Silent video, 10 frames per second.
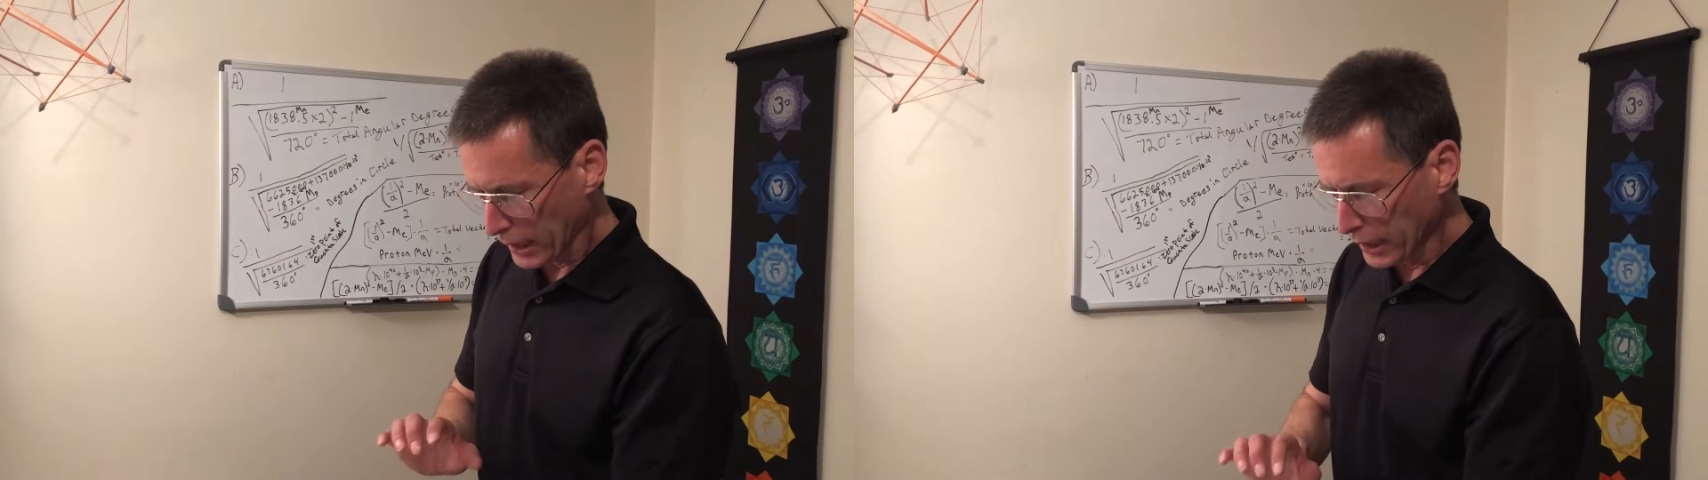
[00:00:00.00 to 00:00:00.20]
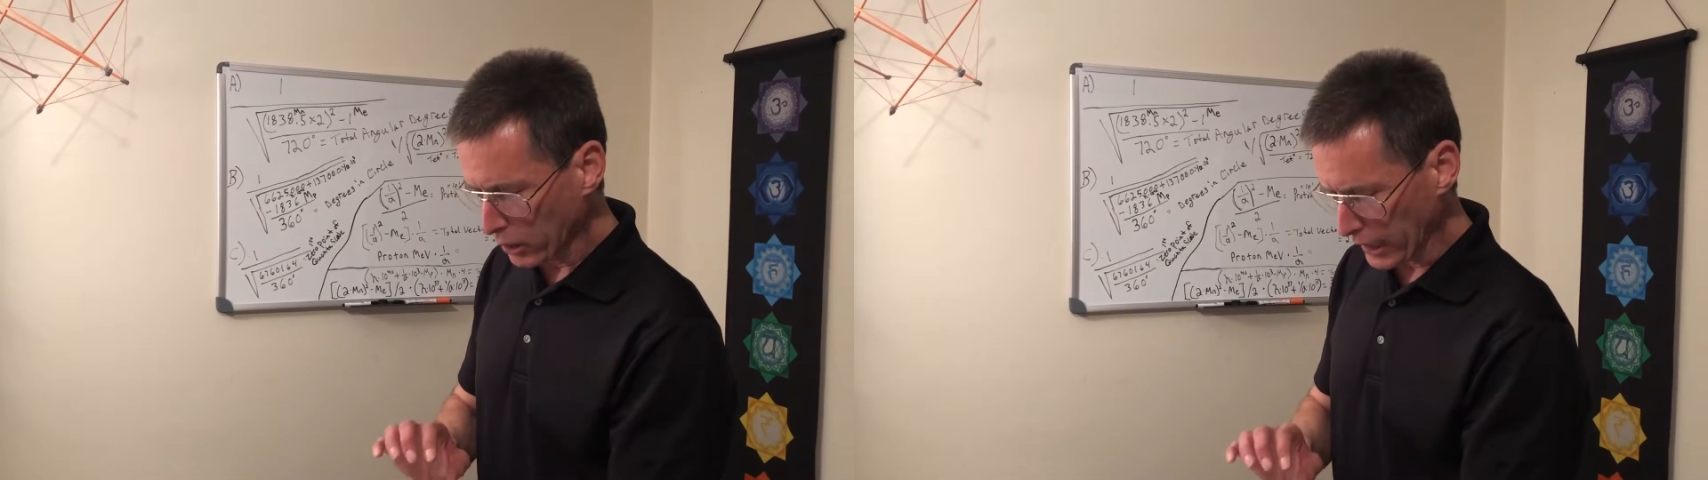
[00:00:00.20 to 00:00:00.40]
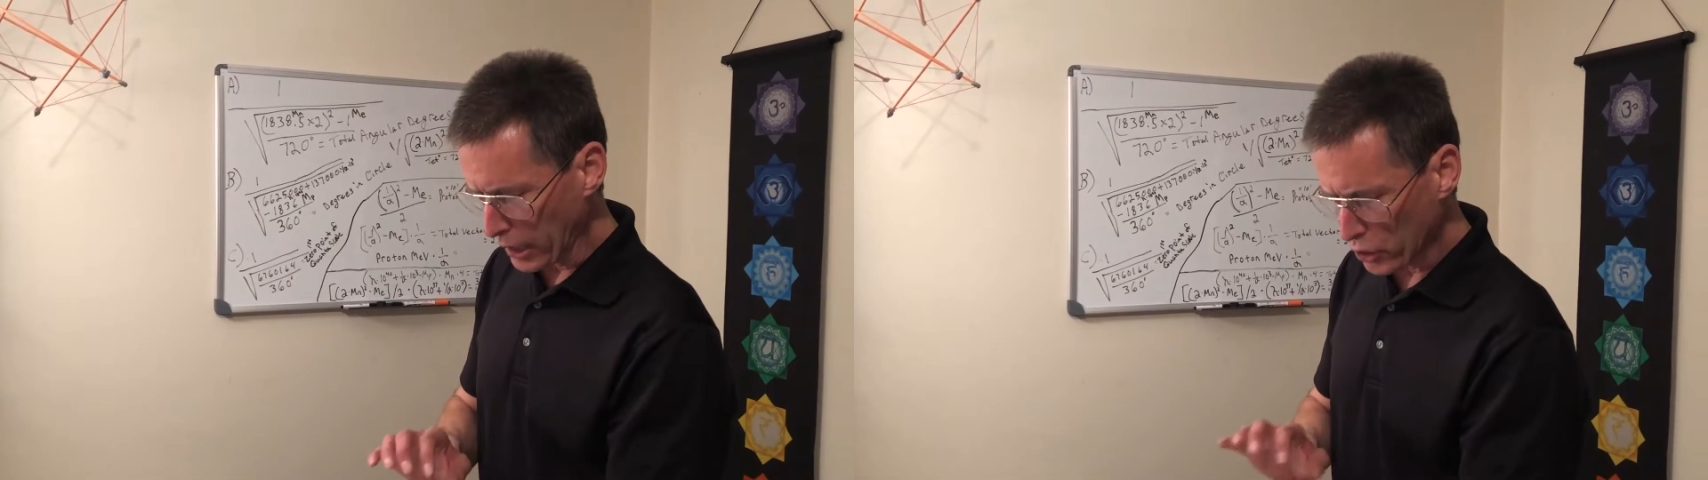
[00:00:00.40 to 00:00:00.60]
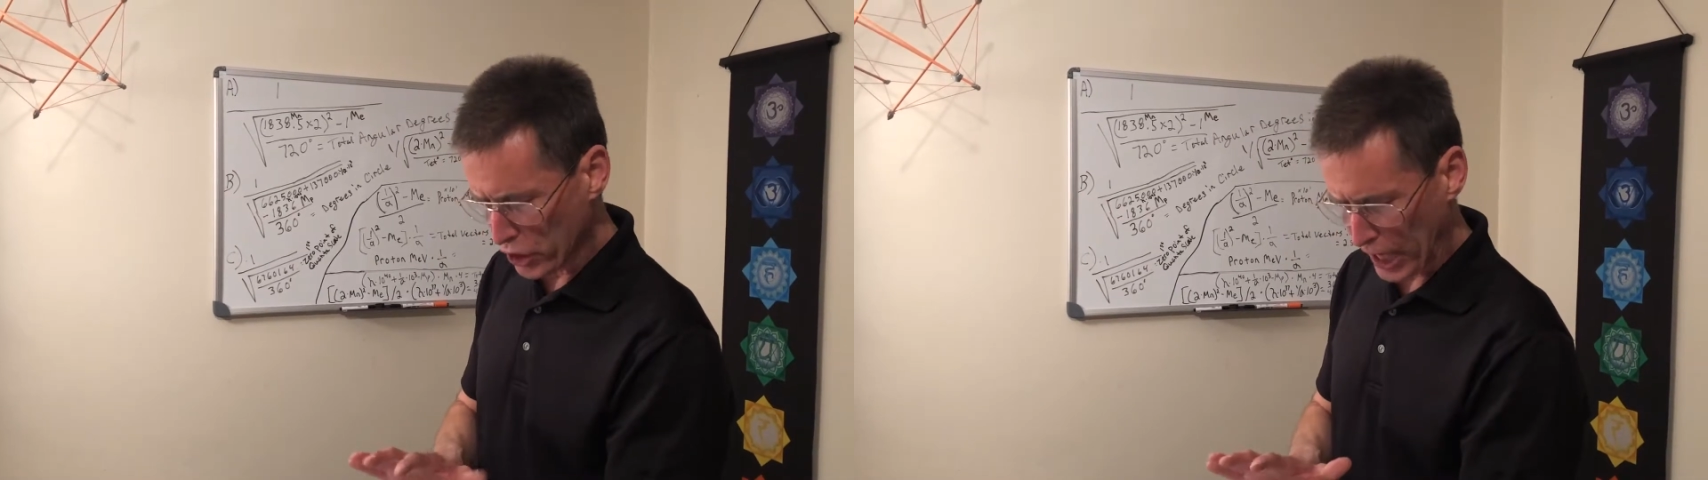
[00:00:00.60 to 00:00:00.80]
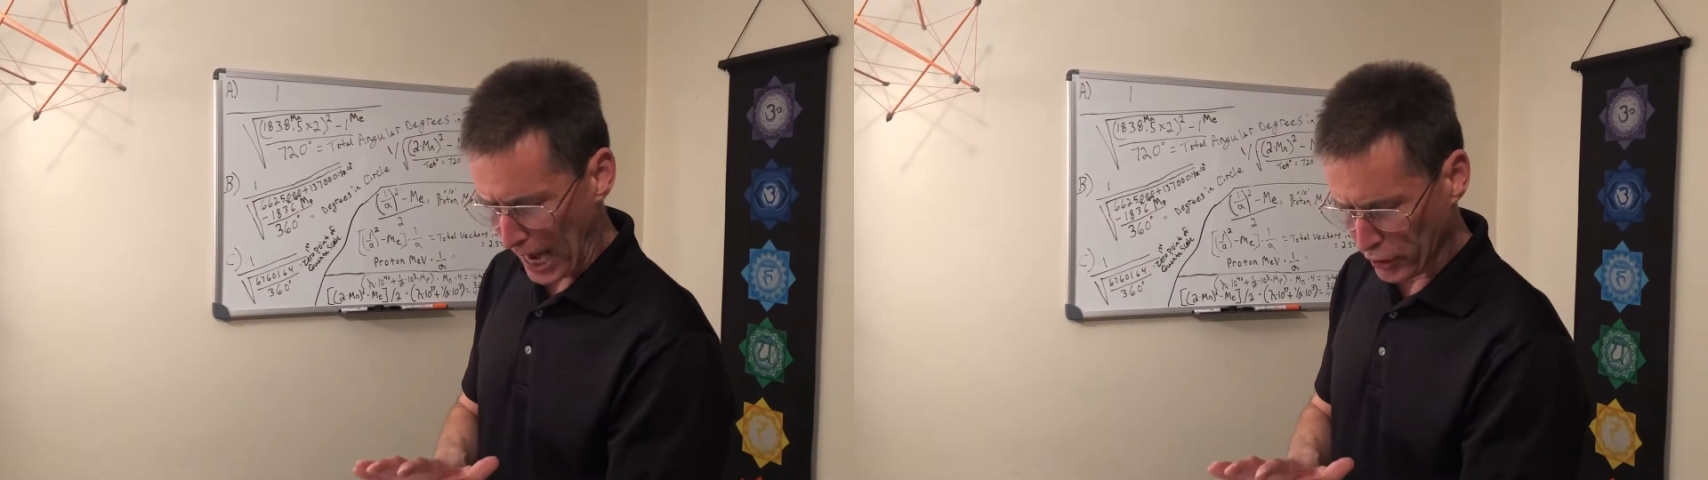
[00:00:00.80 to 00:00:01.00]
Little
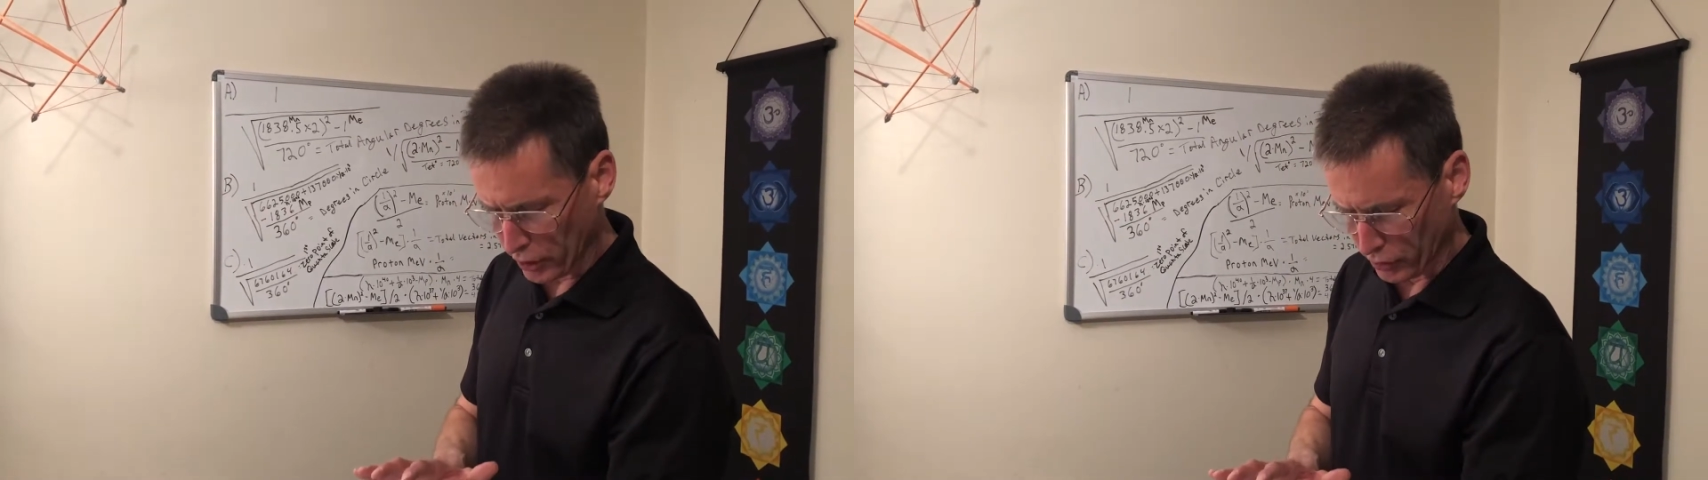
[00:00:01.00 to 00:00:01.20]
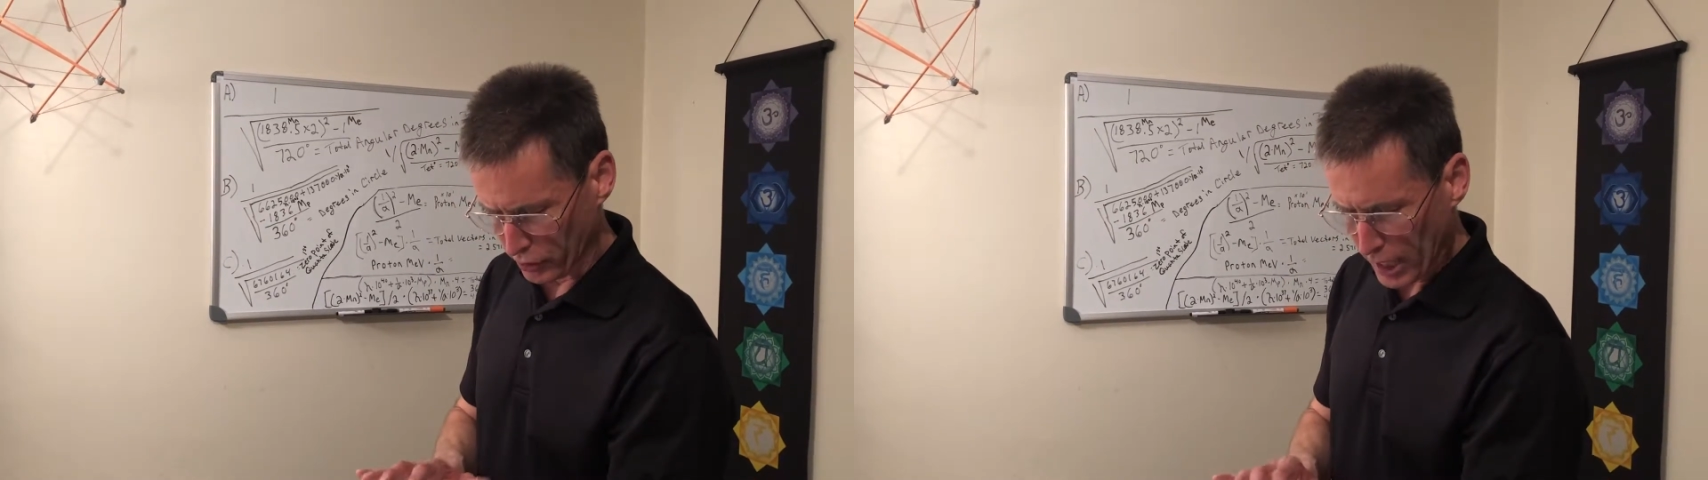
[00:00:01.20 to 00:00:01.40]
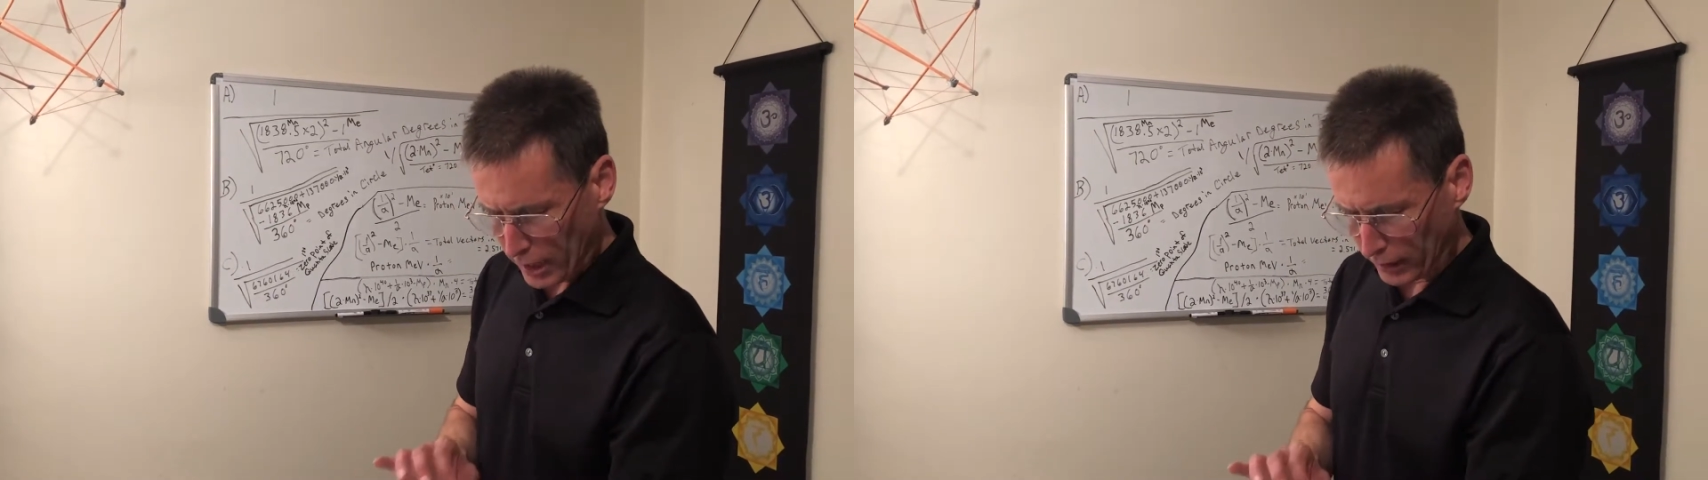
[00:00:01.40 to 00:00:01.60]
energy actions,